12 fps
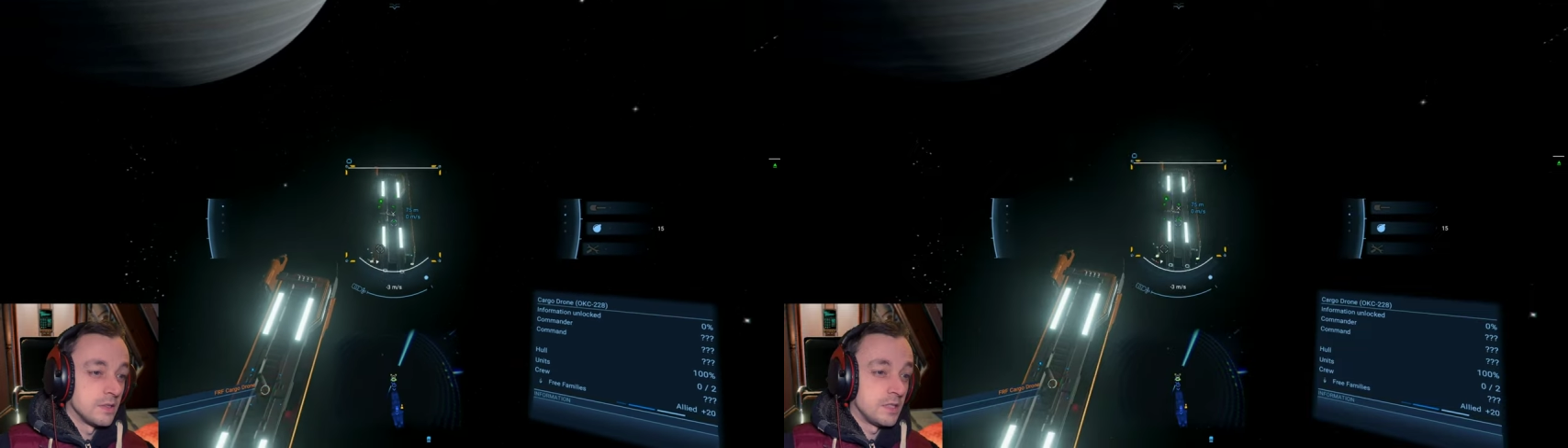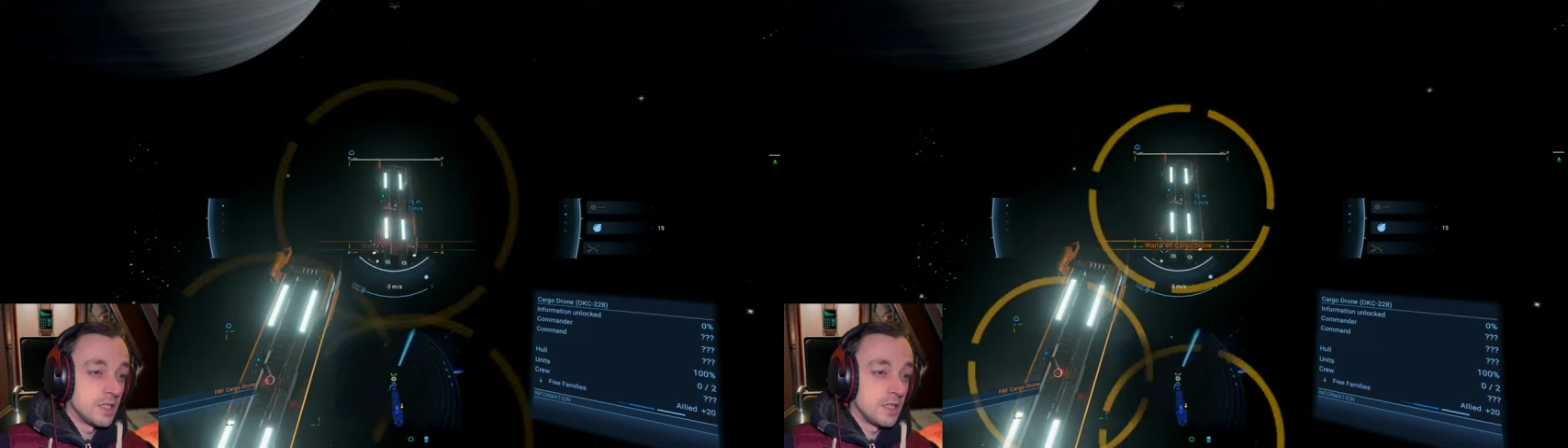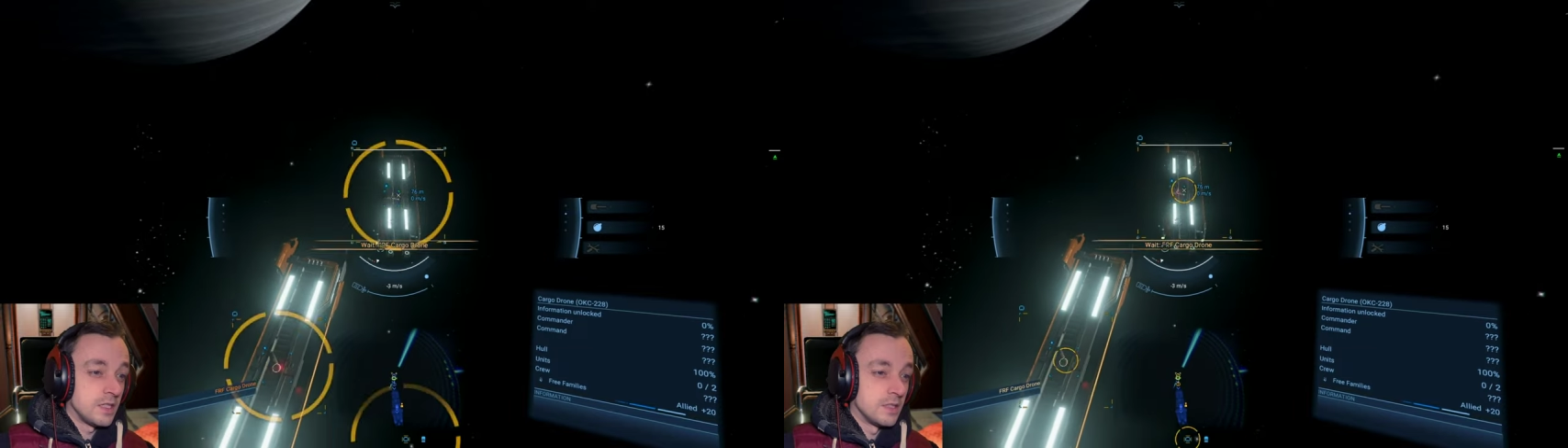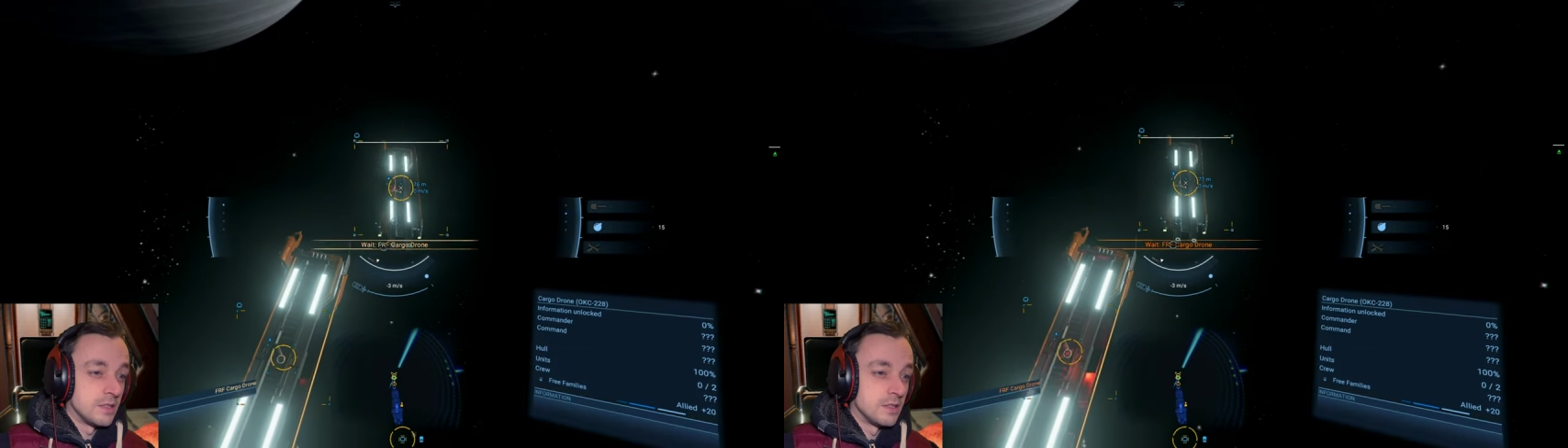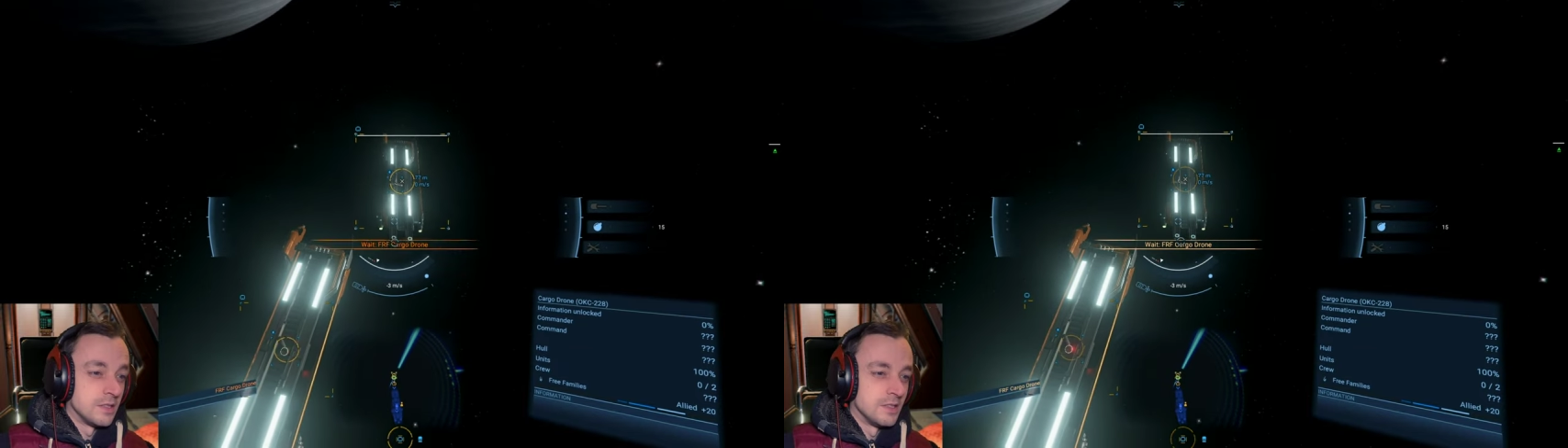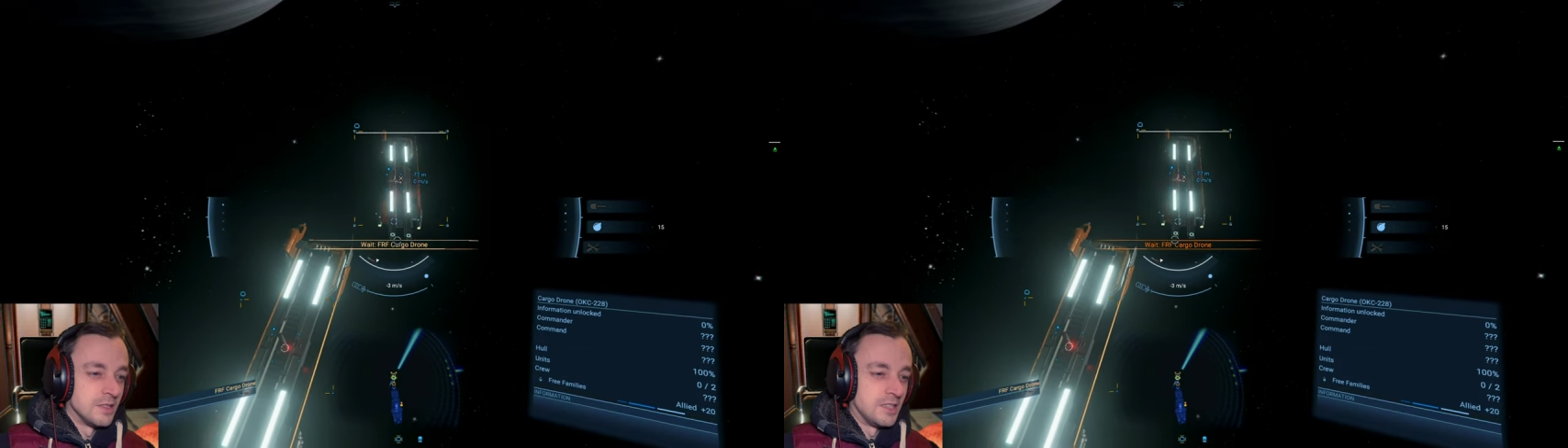Done.
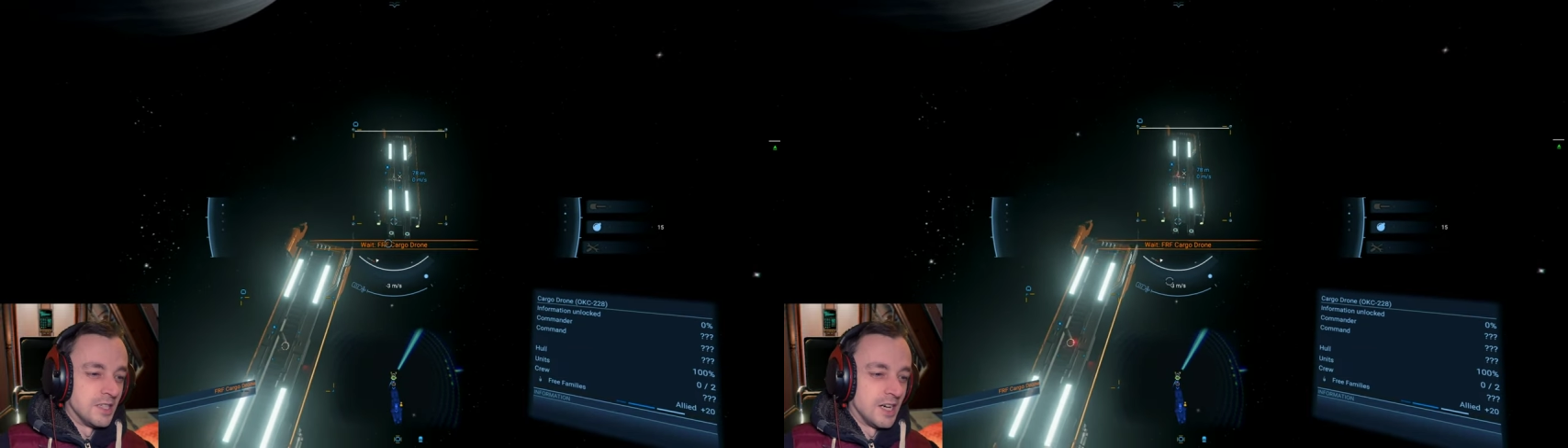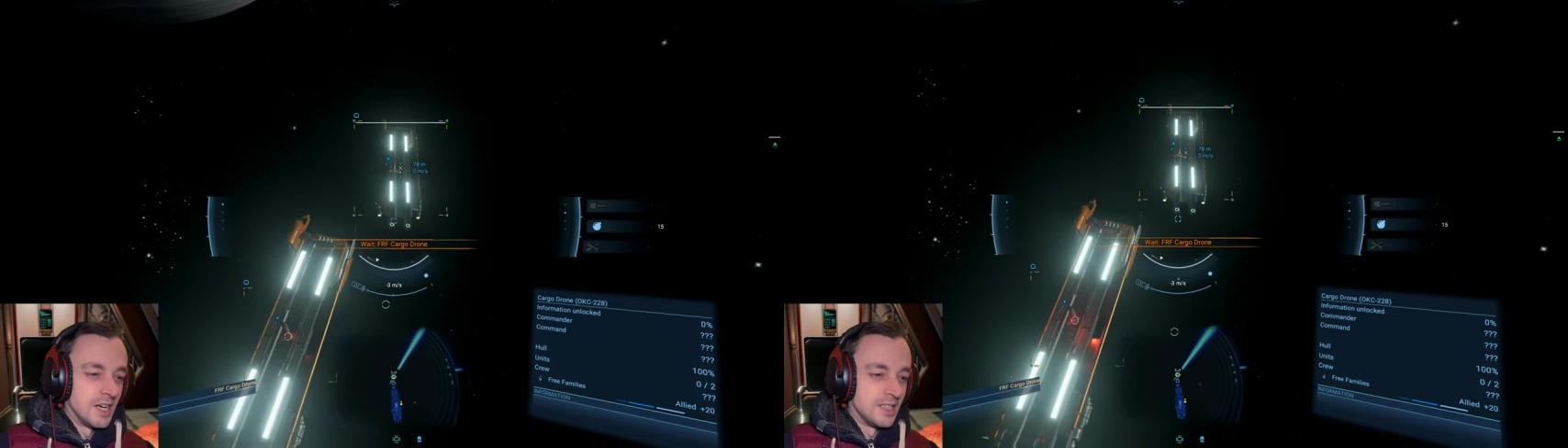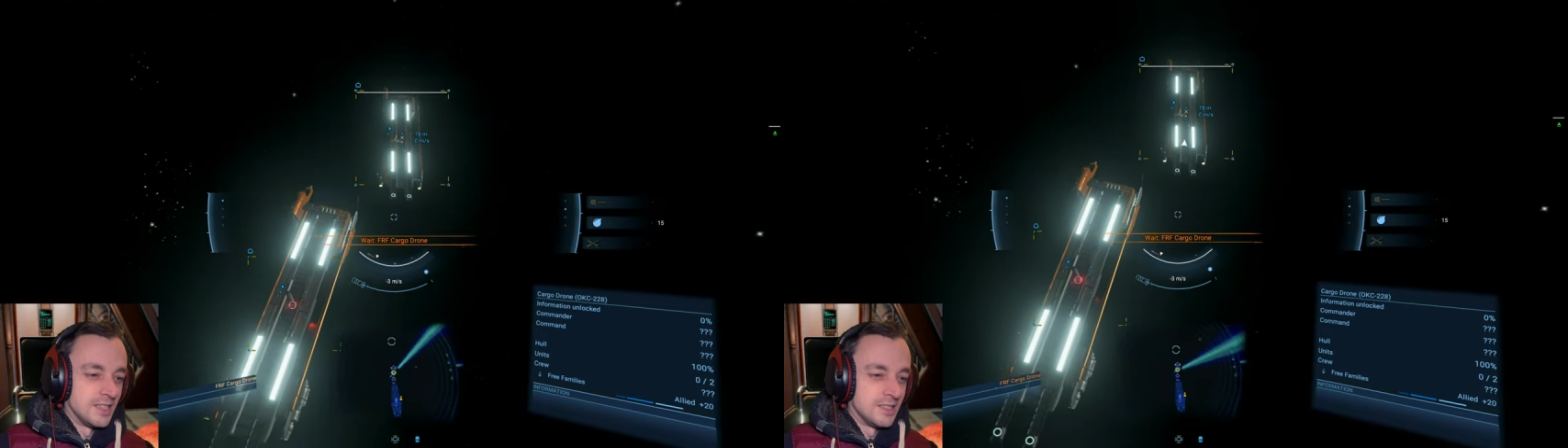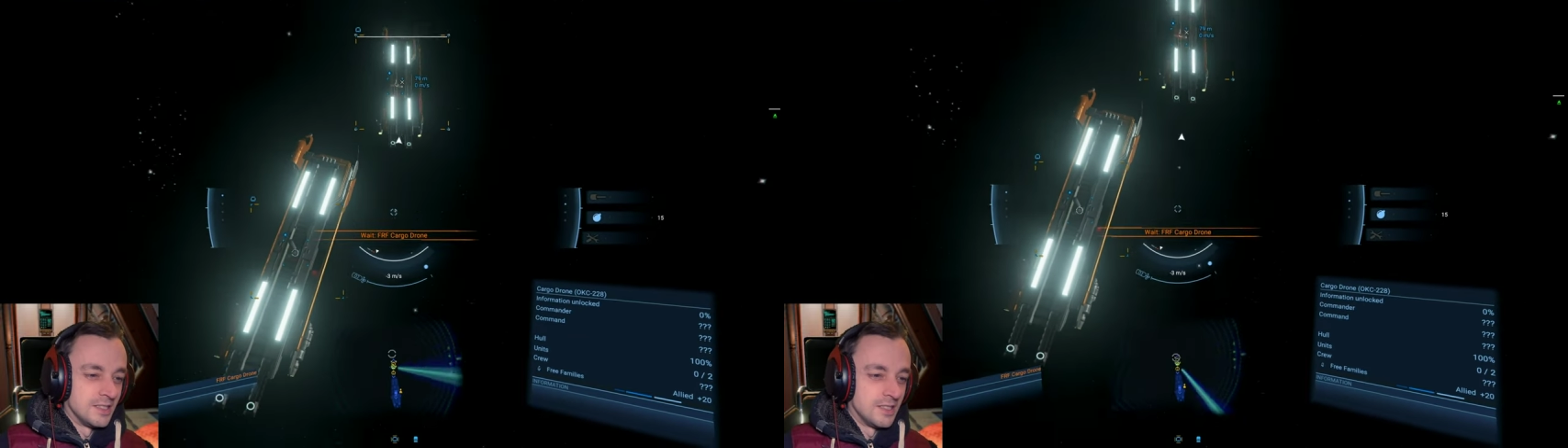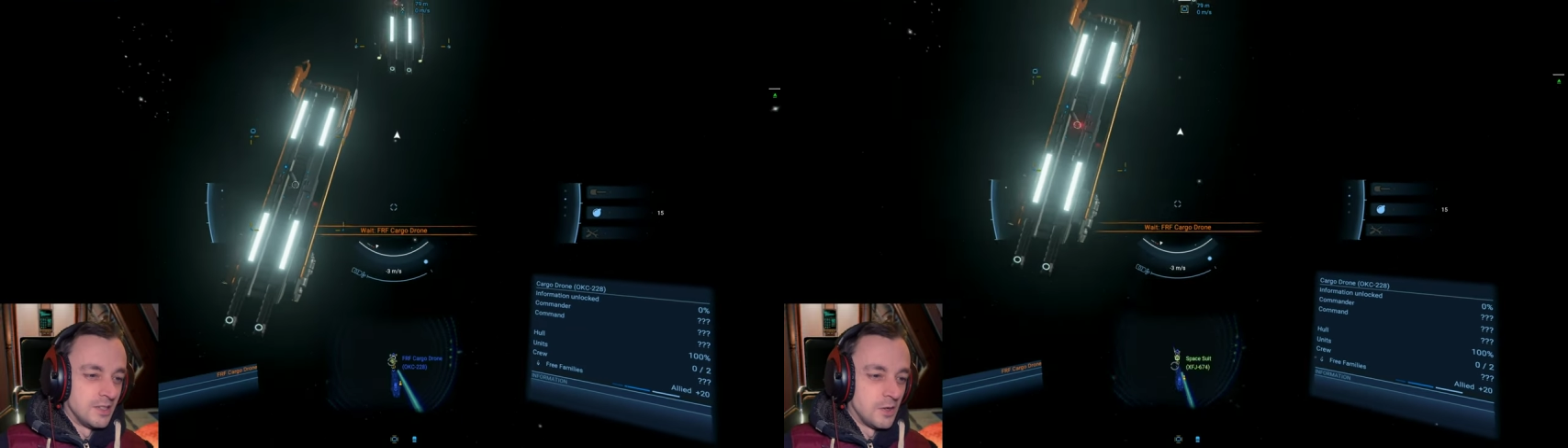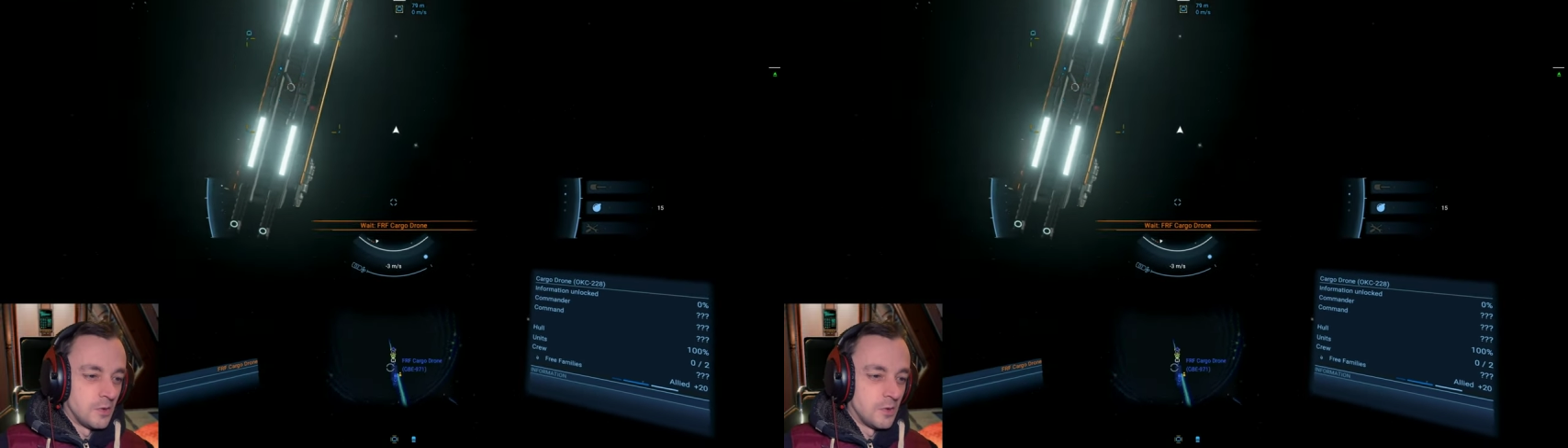Done.